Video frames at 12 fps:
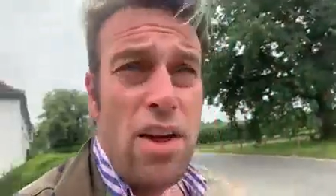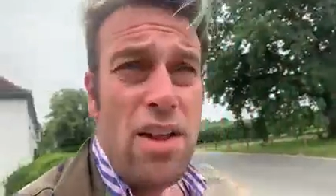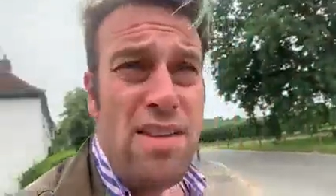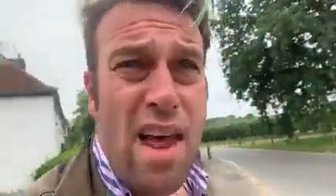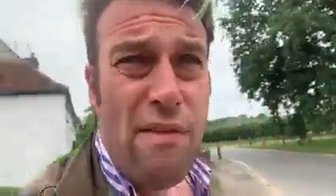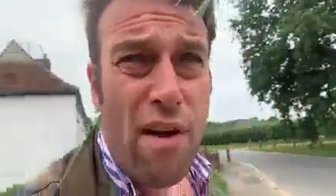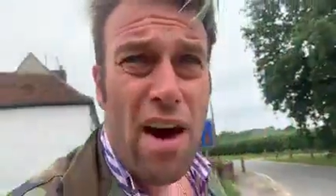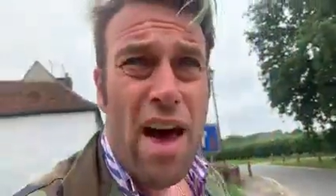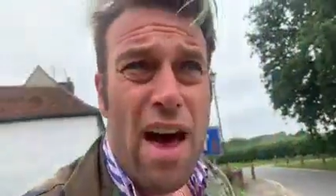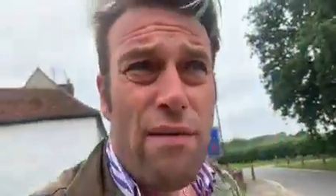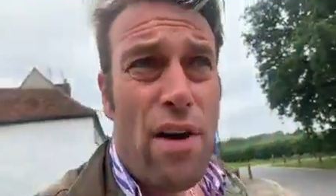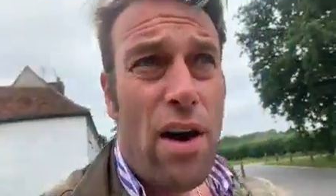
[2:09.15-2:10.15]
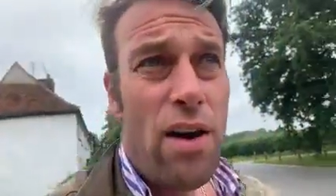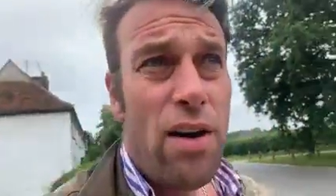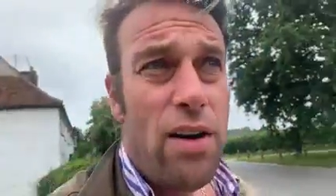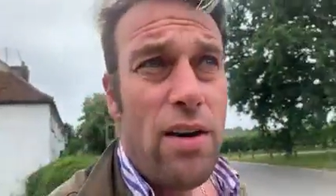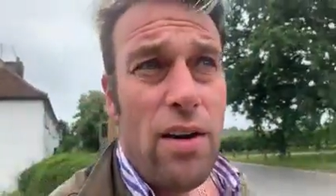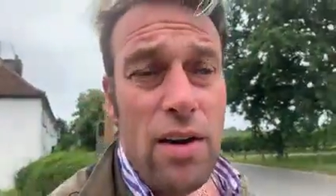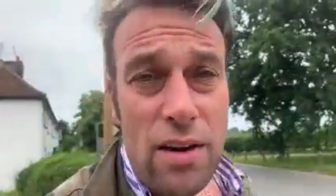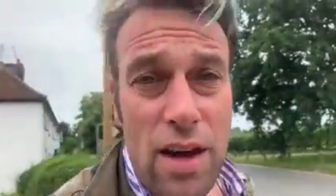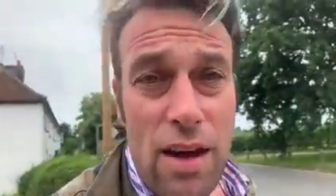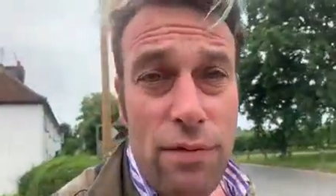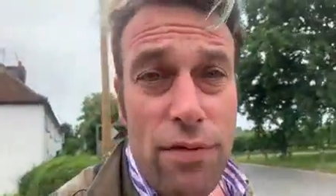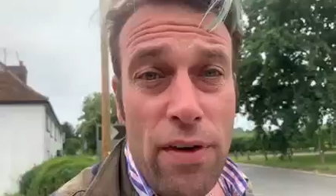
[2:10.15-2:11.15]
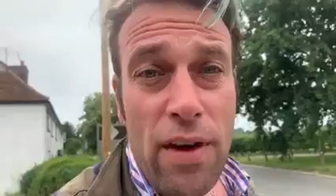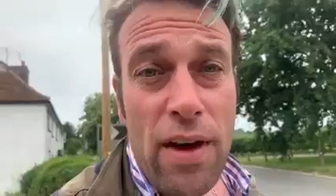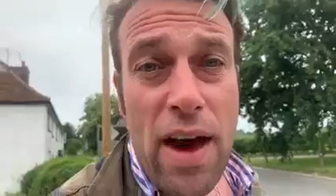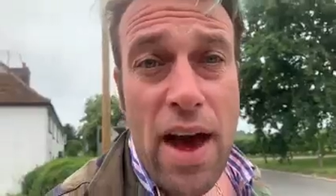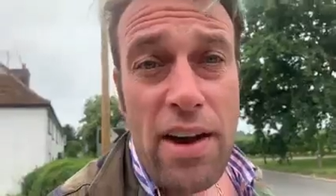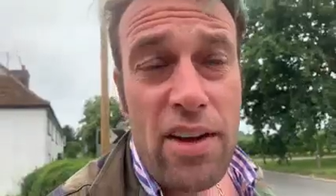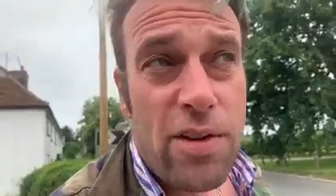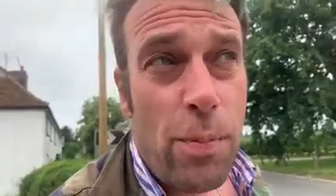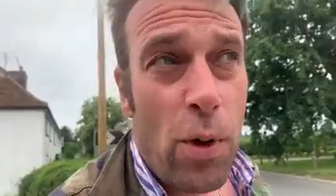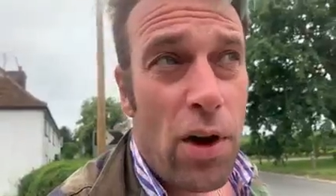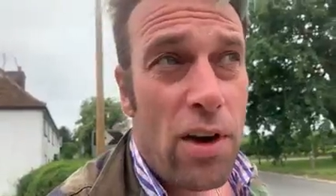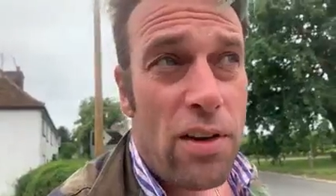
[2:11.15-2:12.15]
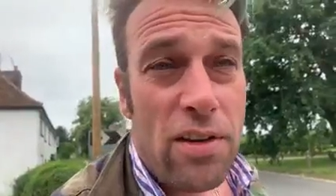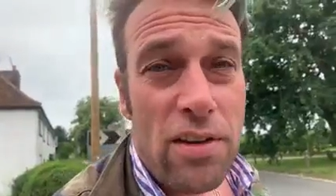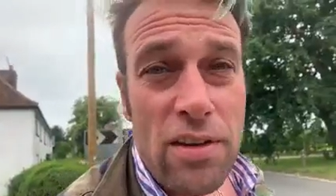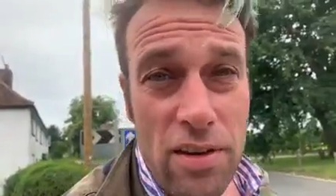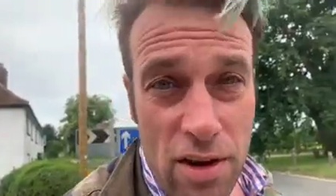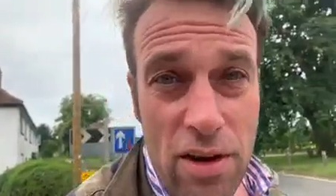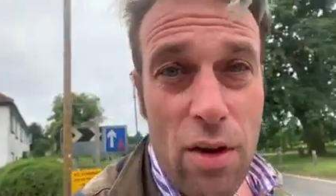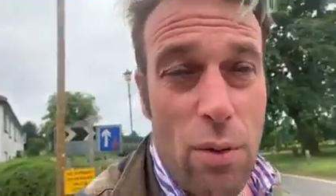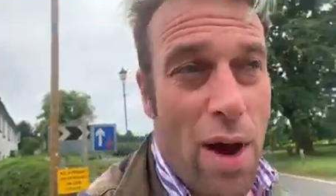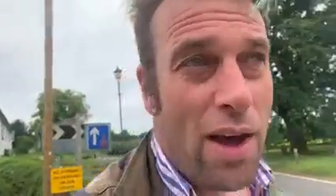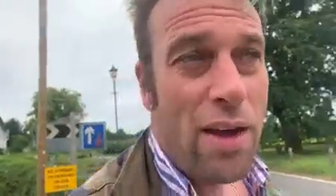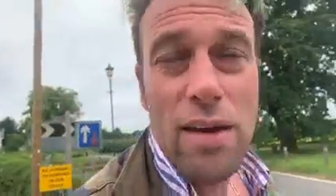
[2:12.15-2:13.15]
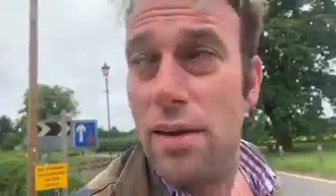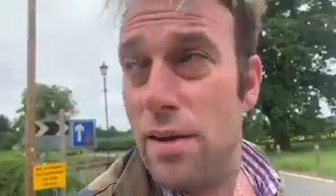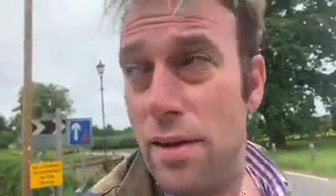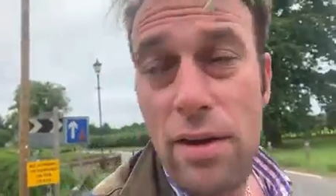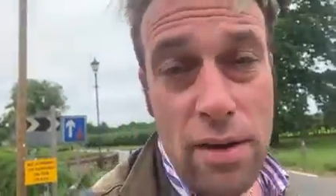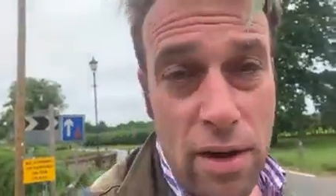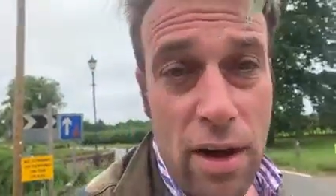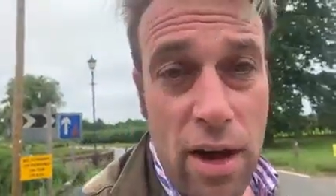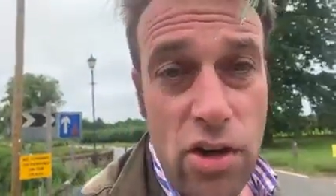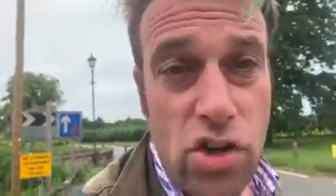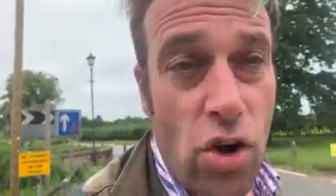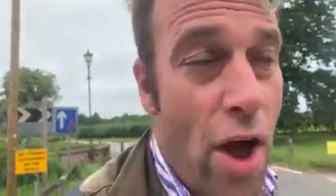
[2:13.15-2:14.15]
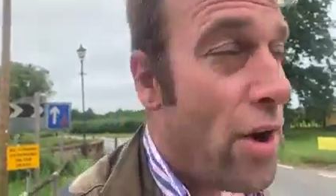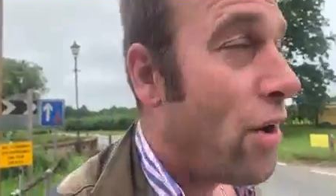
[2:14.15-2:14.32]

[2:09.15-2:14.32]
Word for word: Never, ever give any spoilers away and shine